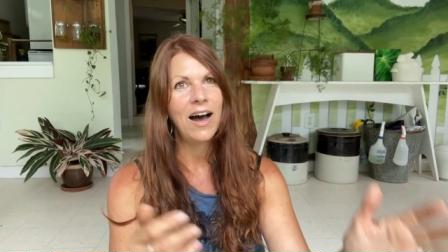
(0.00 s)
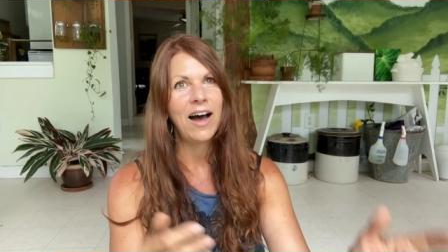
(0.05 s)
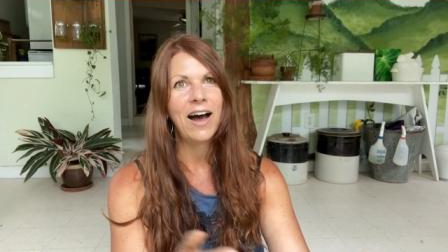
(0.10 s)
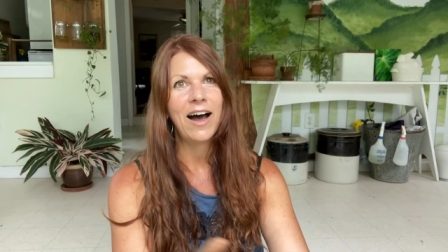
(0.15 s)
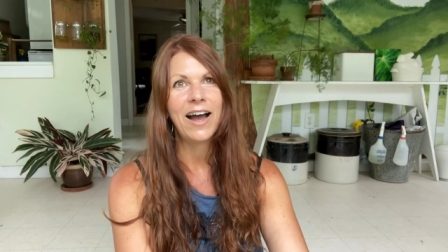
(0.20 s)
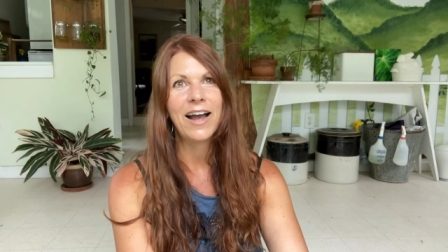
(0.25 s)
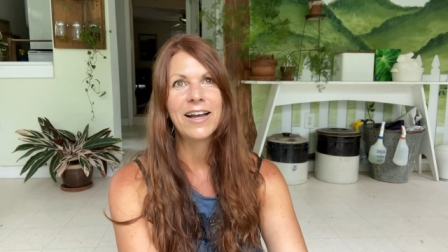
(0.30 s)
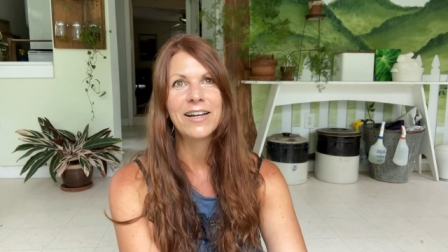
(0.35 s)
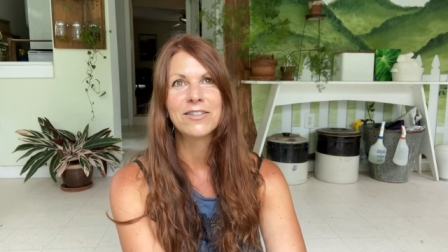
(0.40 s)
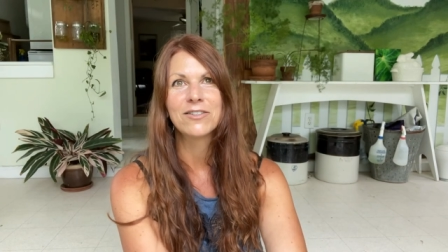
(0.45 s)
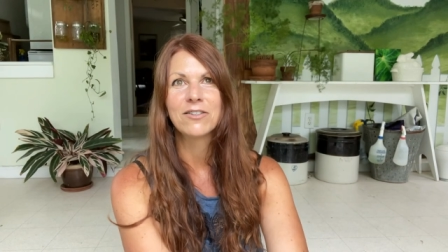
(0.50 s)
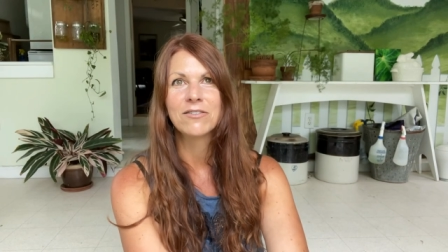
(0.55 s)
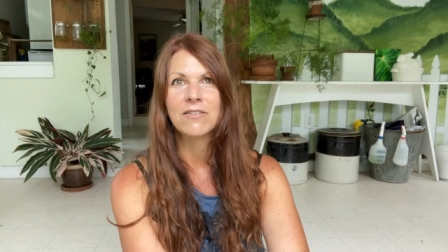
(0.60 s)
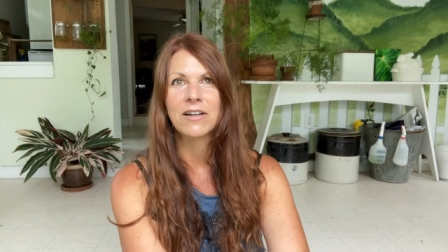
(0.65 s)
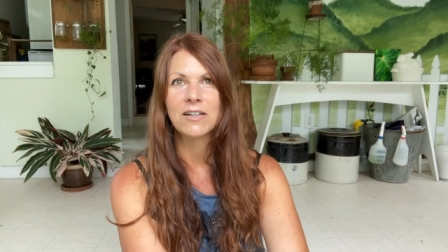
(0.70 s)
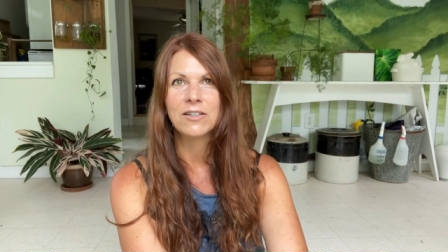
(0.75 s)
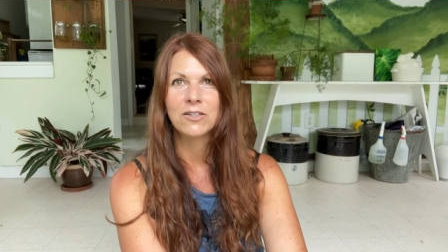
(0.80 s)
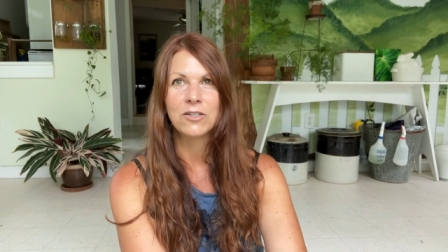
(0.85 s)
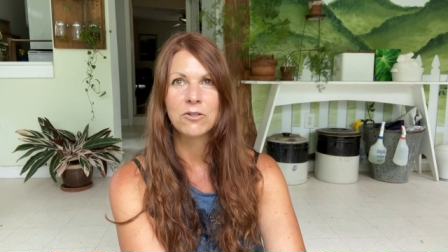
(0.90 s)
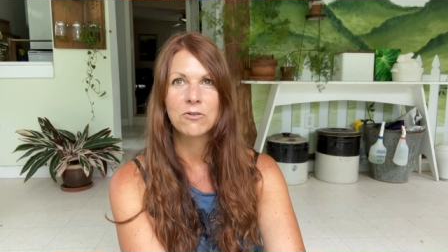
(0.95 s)
I
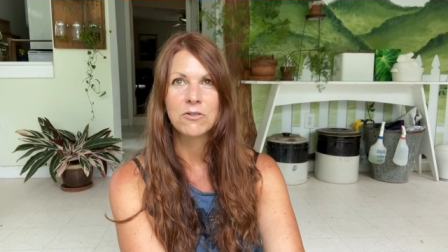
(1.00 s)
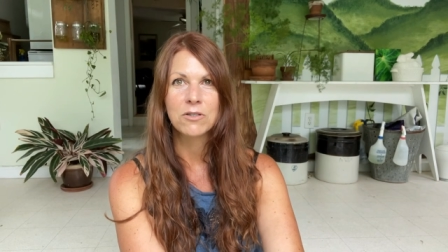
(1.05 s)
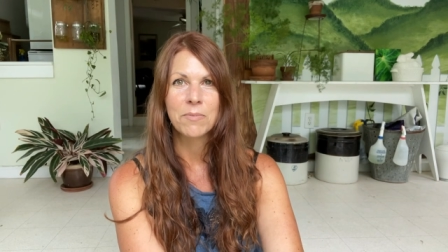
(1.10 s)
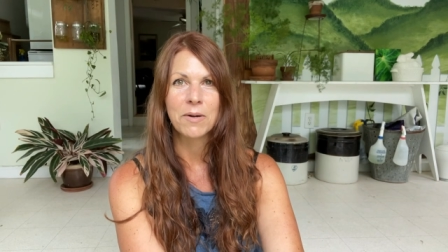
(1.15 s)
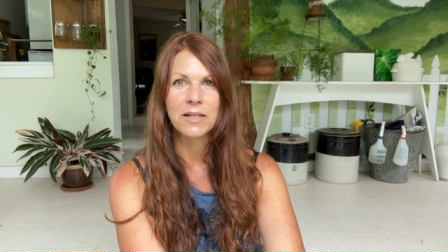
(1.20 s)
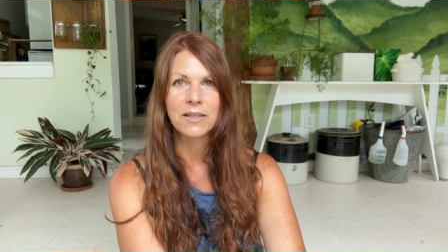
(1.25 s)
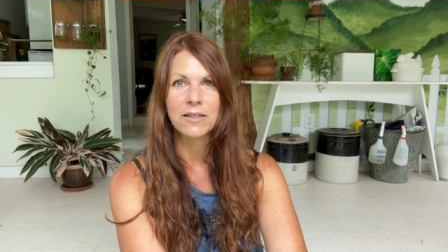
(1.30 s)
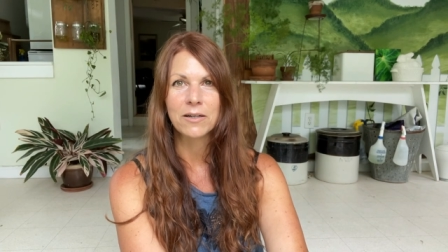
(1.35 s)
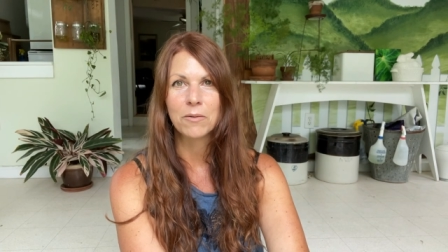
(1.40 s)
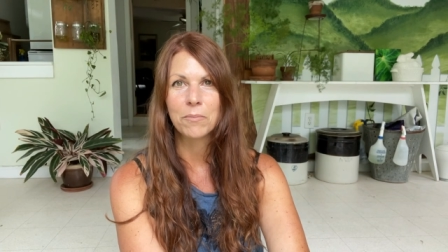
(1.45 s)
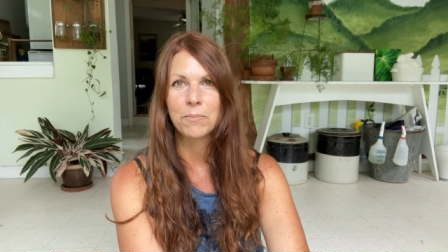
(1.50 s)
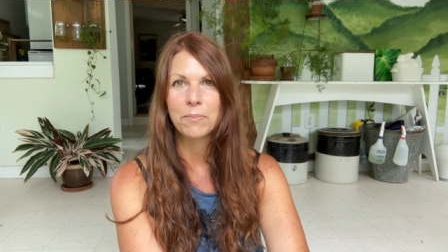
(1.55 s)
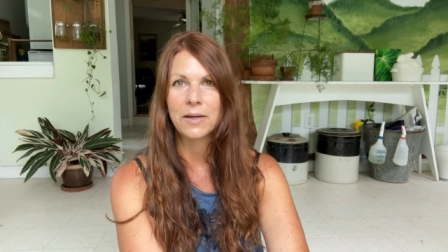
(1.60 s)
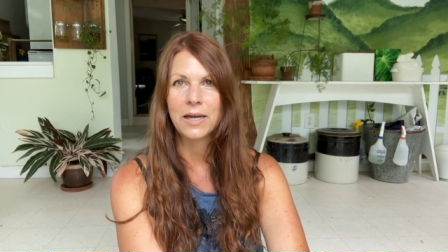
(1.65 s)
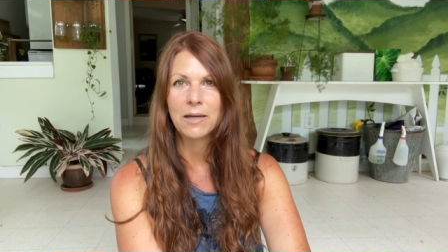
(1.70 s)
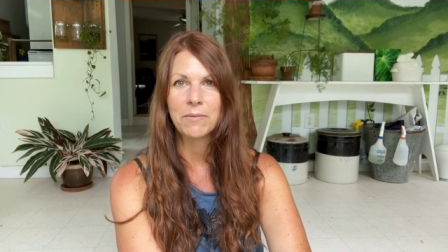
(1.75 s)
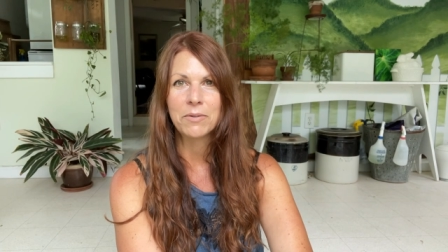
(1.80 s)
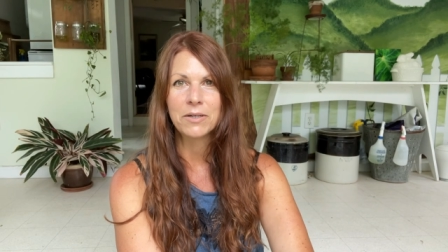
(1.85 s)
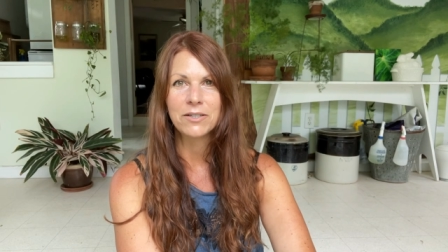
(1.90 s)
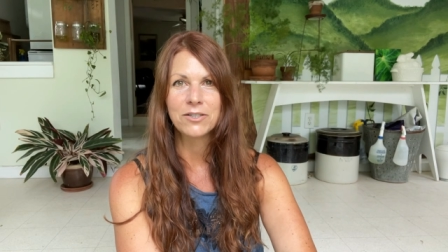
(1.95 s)
used my little
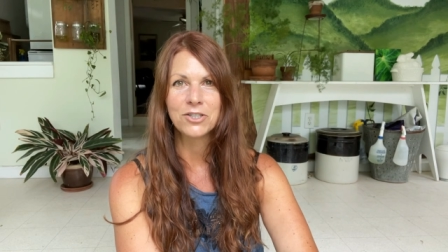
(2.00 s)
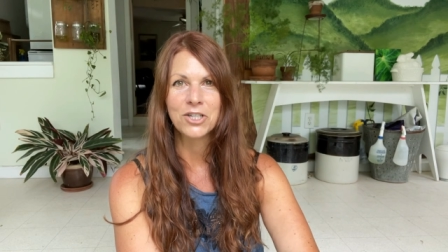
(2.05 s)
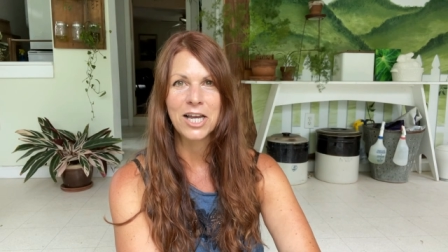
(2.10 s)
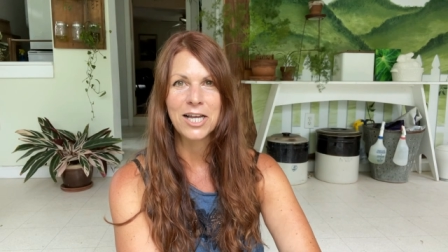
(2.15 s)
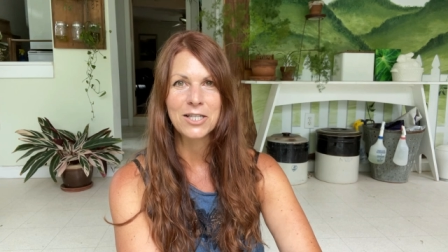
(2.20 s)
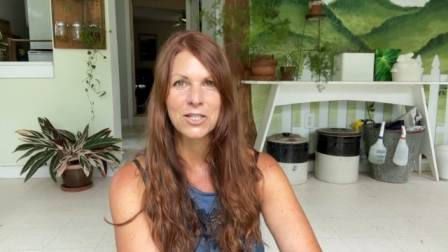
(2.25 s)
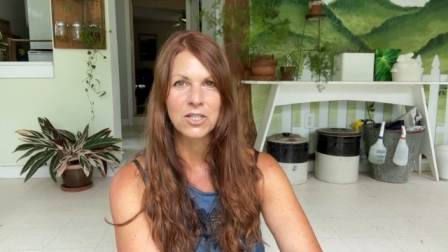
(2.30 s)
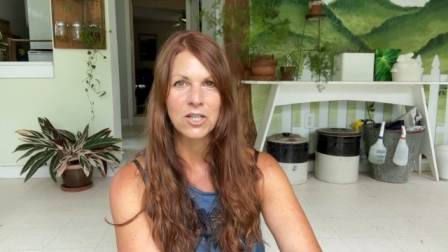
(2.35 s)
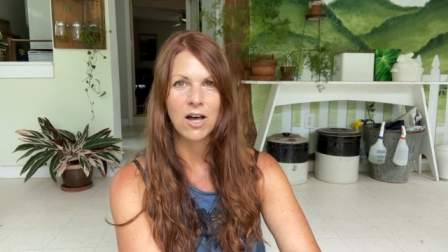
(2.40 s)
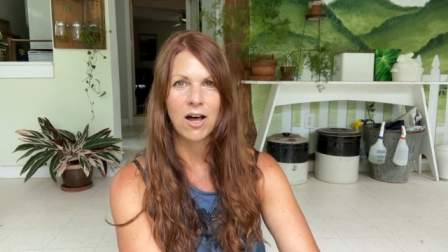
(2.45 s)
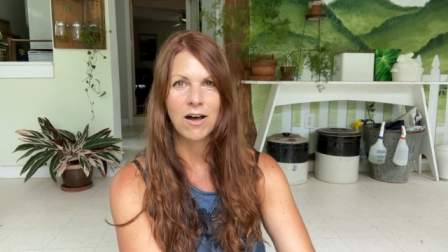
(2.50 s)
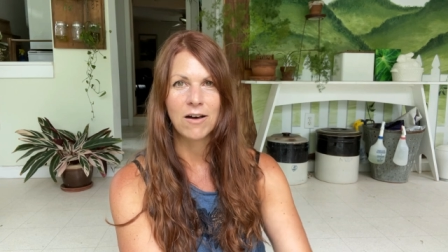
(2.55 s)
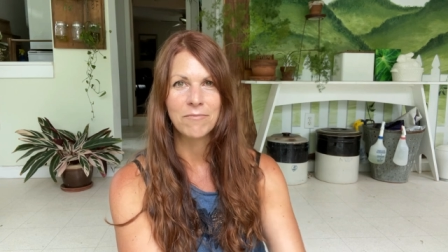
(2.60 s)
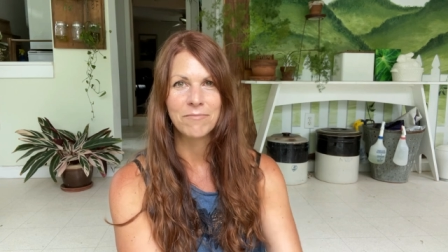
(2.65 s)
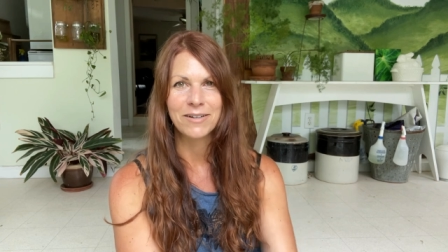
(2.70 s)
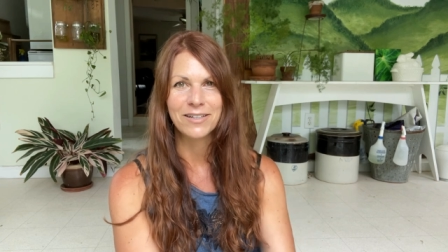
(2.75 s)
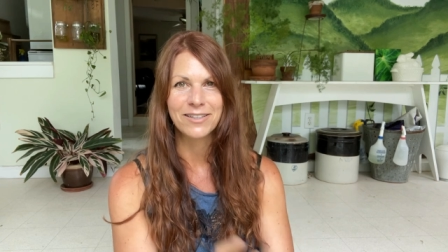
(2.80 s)
baby chainsaw,